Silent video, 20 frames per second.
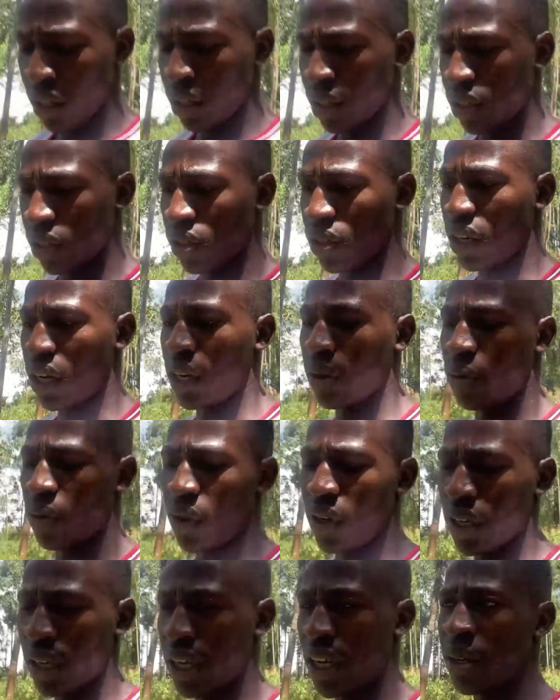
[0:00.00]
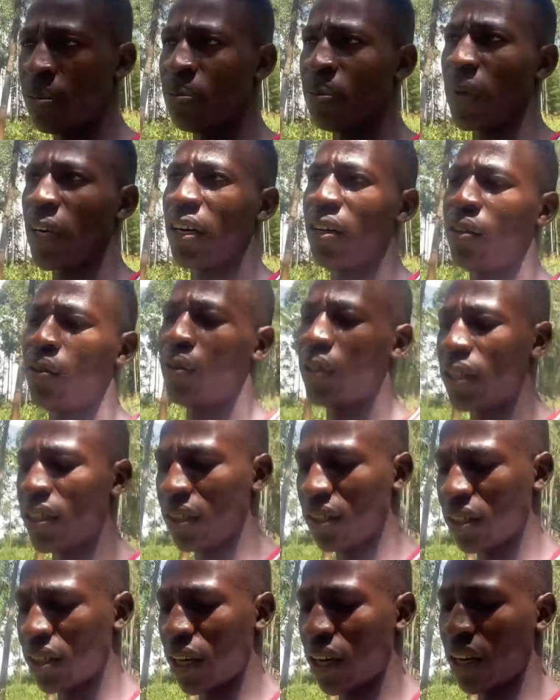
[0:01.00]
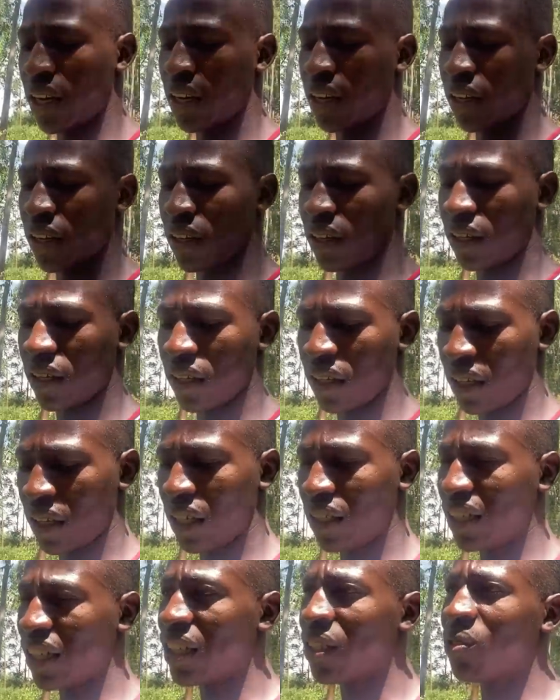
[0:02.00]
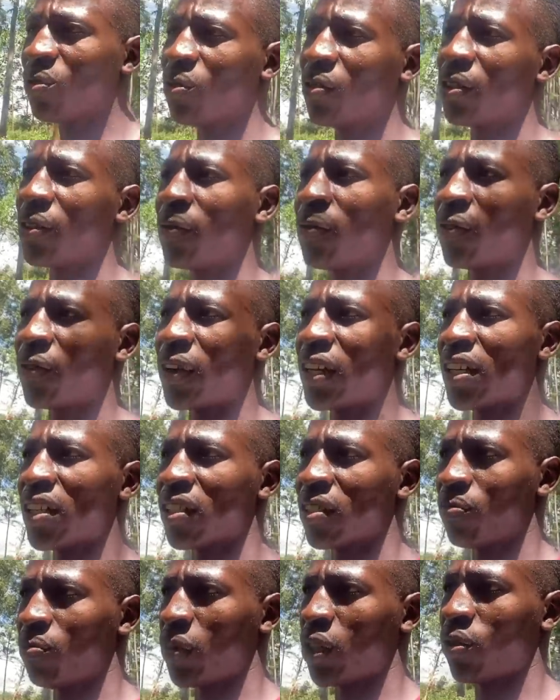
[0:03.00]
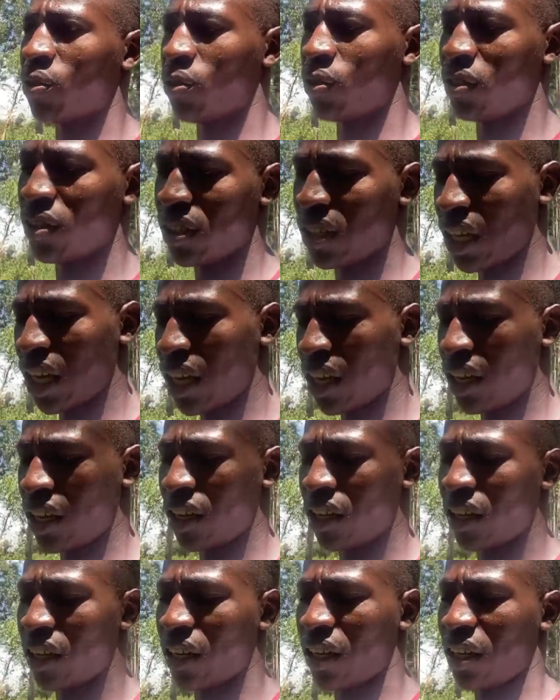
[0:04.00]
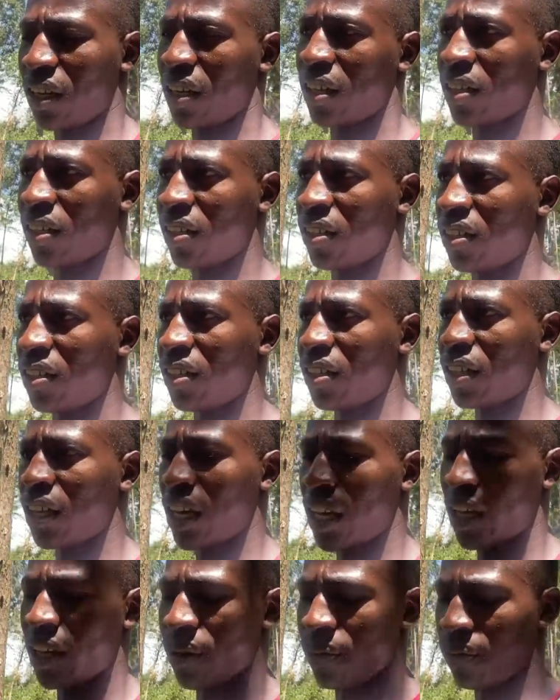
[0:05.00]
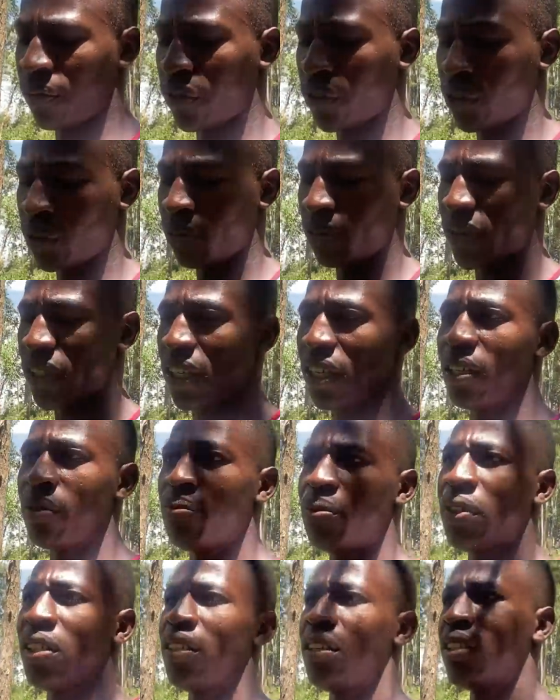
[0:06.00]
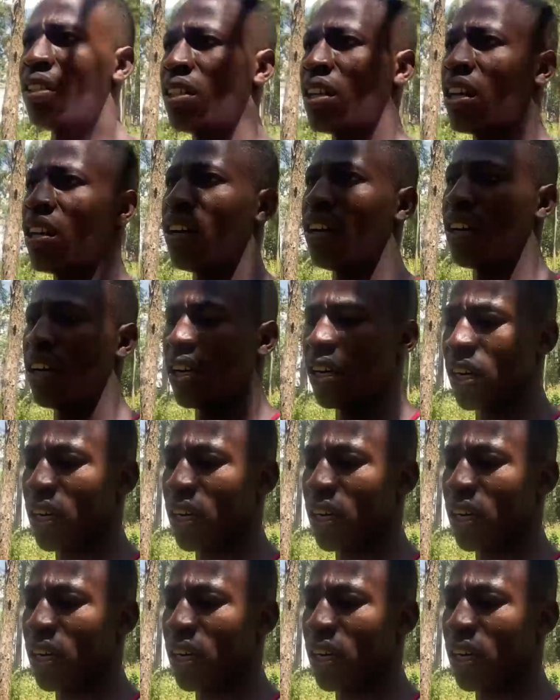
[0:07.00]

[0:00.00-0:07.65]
So I woke up, I went just to refresh because I'm from sleeping now.